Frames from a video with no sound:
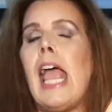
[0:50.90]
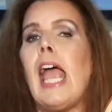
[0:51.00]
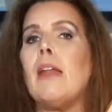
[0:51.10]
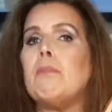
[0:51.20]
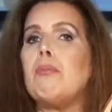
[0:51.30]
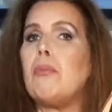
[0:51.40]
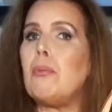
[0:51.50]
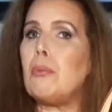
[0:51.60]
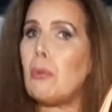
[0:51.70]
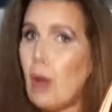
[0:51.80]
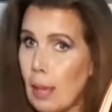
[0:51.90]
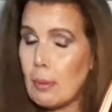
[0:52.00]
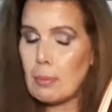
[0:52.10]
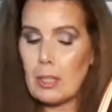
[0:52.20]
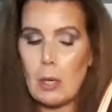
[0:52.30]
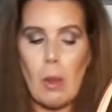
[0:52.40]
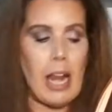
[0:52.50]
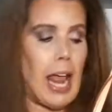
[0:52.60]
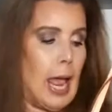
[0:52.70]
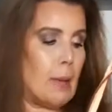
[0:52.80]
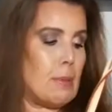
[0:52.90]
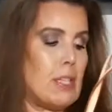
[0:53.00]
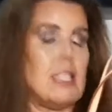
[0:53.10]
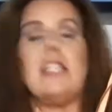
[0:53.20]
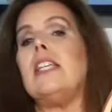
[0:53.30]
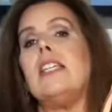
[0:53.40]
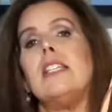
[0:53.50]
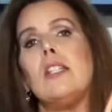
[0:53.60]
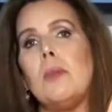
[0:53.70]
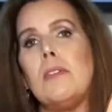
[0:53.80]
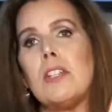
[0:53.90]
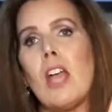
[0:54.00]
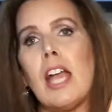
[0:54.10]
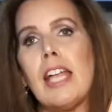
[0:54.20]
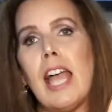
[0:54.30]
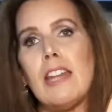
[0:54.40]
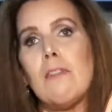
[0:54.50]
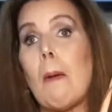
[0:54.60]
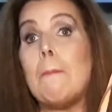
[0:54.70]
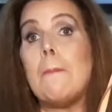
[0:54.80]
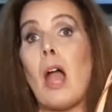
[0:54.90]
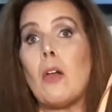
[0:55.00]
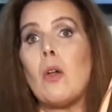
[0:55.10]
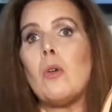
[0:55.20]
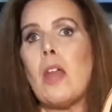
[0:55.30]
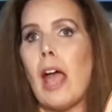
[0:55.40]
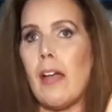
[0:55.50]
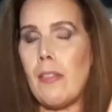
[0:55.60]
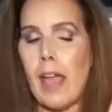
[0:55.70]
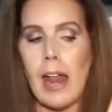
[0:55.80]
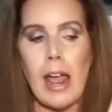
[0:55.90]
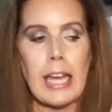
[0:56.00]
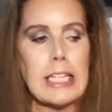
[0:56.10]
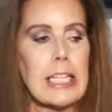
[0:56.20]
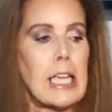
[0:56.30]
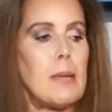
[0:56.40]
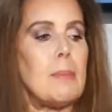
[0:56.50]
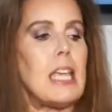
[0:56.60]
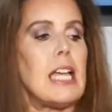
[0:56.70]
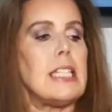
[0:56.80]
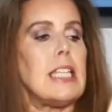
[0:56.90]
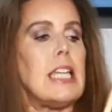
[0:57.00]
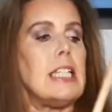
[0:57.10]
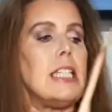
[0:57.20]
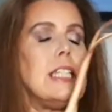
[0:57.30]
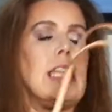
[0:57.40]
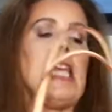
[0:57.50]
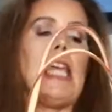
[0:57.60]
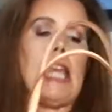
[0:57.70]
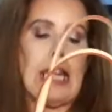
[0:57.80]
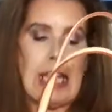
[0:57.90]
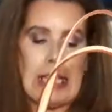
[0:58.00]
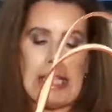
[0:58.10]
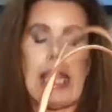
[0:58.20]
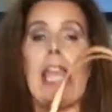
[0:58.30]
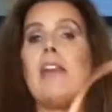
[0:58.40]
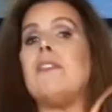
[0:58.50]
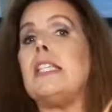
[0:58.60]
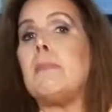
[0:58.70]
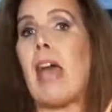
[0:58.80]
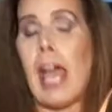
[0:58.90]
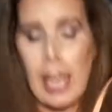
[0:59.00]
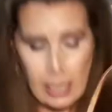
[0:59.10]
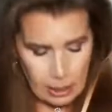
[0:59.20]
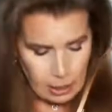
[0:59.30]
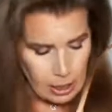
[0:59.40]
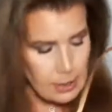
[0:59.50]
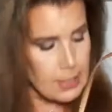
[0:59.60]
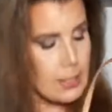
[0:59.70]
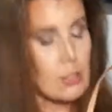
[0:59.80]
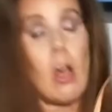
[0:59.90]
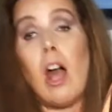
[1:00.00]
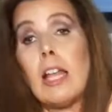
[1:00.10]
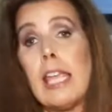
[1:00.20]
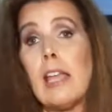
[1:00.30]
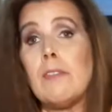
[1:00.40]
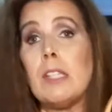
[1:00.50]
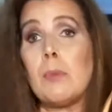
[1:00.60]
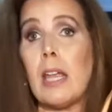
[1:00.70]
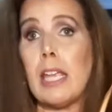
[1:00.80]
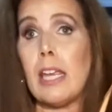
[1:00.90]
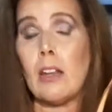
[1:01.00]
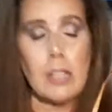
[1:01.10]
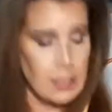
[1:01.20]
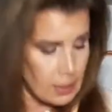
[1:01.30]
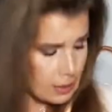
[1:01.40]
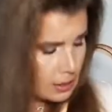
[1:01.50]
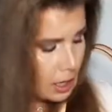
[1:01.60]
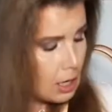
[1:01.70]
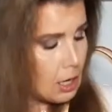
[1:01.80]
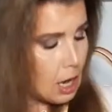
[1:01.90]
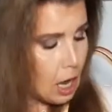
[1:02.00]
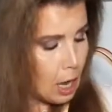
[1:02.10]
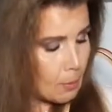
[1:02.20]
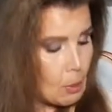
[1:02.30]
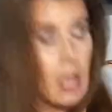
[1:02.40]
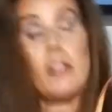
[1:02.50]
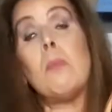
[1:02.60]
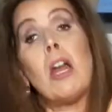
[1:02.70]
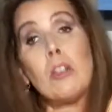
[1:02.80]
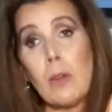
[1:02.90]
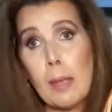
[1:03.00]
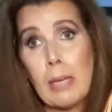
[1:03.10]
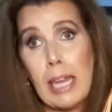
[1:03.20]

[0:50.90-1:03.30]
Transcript: and probably what happened is Louis Vuitton kind of borrowed on that idea because it is a canvas bag. This is all canvas right here. This is called the Monogram